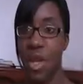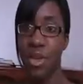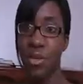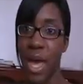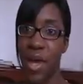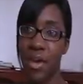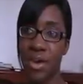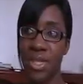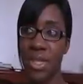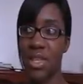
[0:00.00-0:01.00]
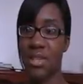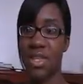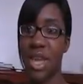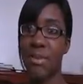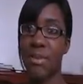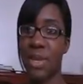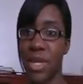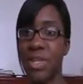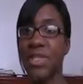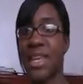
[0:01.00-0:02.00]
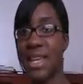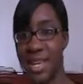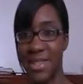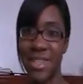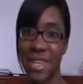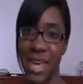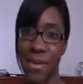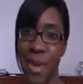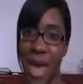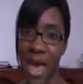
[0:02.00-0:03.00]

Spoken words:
you can't always say things are going to happen because it is a game,